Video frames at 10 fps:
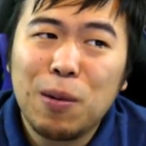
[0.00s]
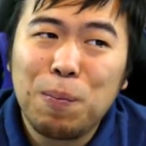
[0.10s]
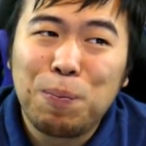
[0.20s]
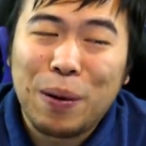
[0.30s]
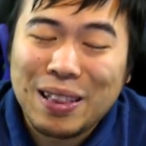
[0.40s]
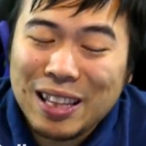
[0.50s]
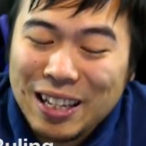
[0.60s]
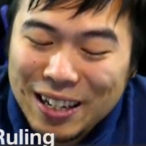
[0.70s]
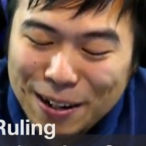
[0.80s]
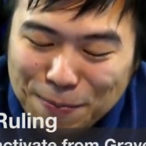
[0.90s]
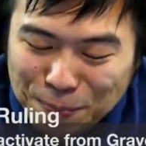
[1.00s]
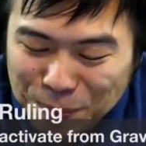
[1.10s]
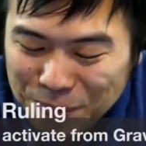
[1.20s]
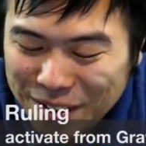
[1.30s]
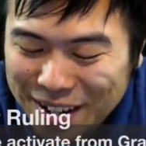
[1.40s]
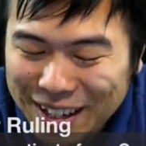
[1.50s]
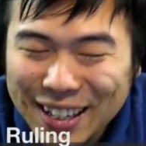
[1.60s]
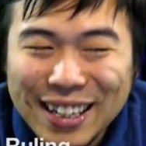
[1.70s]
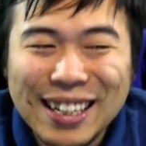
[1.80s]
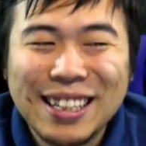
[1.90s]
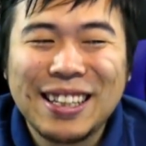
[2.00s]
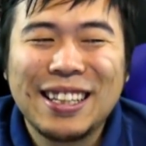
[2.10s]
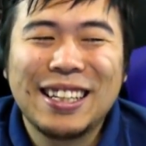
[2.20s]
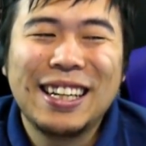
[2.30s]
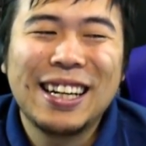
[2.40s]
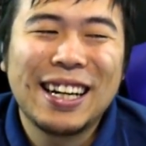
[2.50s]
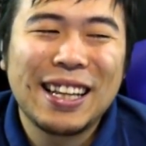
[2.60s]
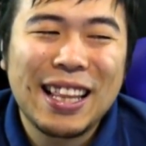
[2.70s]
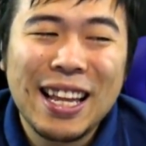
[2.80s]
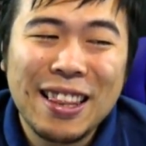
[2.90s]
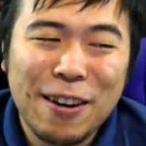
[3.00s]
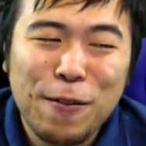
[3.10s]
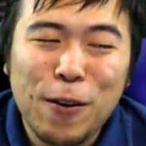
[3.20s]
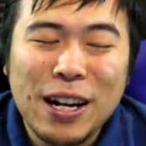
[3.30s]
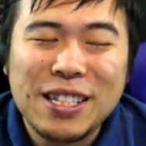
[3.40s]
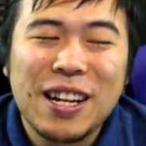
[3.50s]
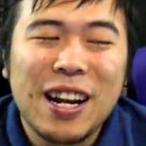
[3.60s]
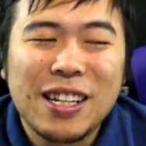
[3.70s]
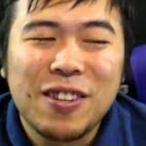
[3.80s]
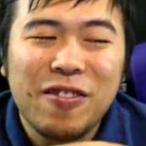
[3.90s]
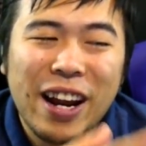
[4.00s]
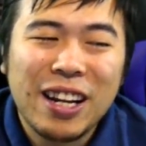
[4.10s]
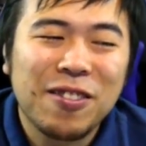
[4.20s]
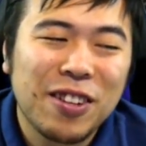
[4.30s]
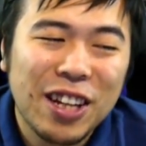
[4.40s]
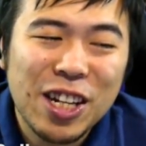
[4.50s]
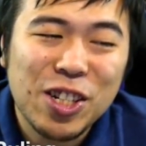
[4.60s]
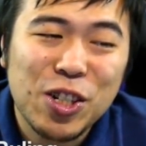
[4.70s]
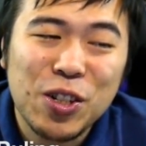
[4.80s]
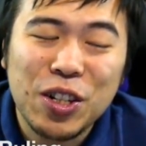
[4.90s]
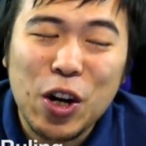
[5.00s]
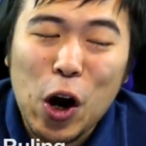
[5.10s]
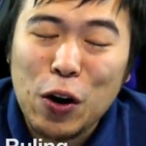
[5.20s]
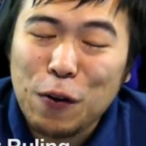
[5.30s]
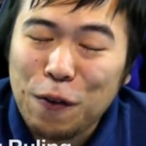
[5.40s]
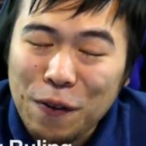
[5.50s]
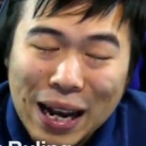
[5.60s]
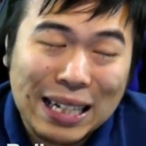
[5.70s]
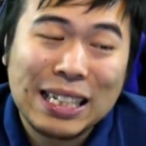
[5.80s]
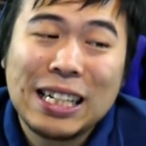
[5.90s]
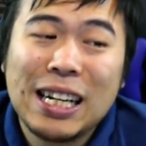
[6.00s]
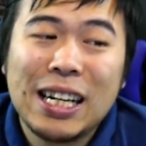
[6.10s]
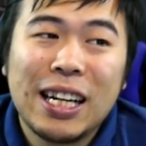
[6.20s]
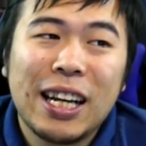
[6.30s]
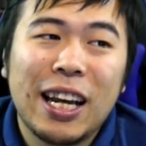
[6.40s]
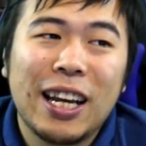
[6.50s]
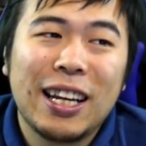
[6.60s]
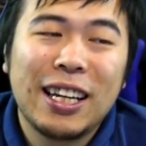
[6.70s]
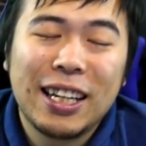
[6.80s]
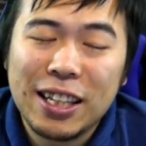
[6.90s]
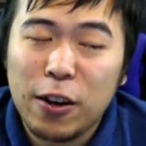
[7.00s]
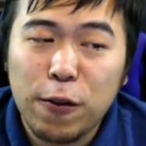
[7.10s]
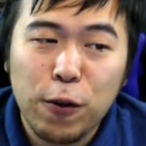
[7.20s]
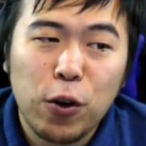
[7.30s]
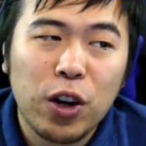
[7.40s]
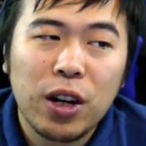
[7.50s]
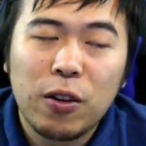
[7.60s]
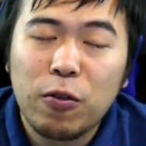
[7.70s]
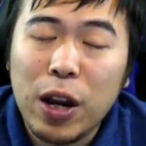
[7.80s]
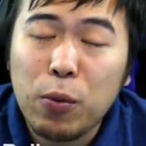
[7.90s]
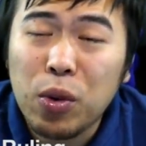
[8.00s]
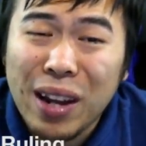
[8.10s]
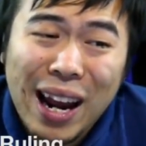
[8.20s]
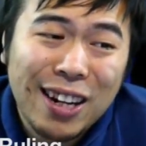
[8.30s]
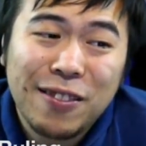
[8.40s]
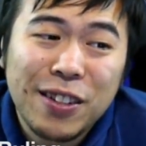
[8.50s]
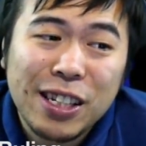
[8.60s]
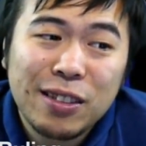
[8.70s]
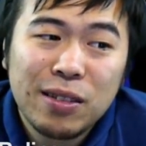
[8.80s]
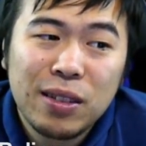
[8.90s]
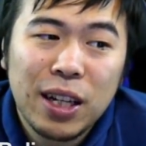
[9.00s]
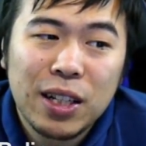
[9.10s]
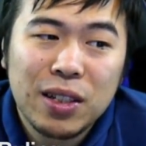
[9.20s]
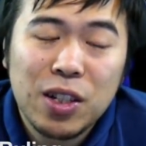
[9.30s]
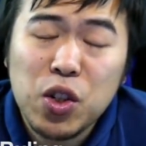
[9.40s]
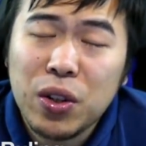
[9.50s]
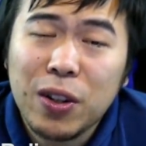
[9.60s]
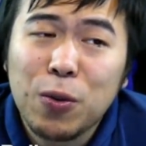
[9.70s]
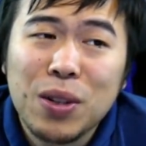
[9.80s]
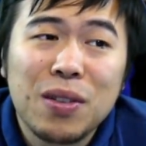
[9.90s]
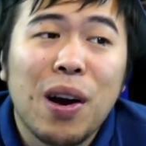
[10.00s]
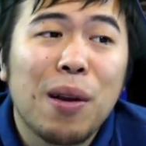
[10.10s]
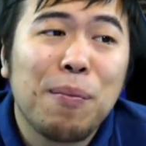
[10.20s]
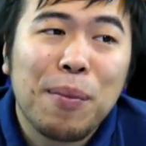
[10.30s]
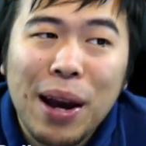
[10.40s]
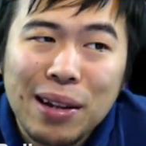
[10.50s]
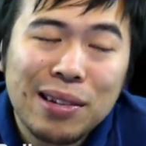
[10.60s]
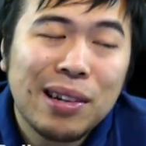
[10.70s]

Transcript: but then therefore it's not a direct relation to the card effect, and therefore Raye won't activate because the trigger was not met.